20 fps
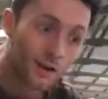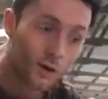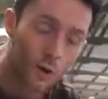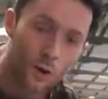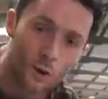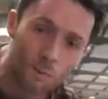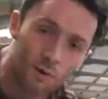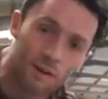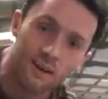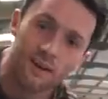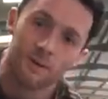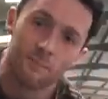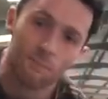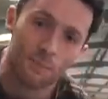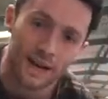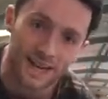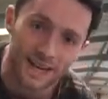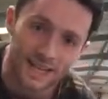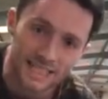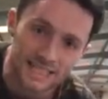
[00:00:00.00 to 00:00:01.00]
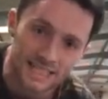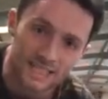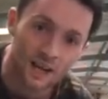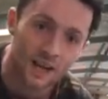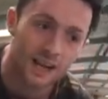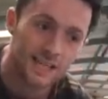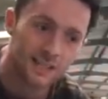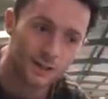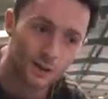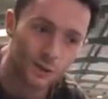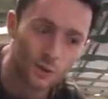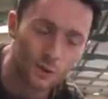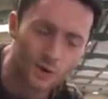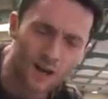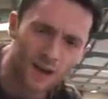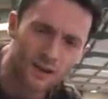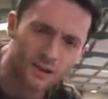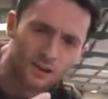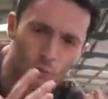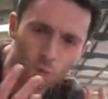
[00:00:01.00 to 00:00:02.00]
Copy and paste two
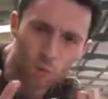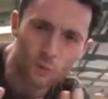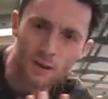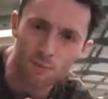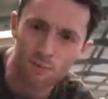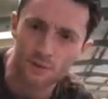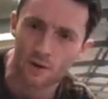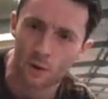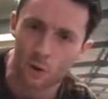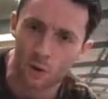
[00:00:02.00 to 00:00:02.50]
kind of whipped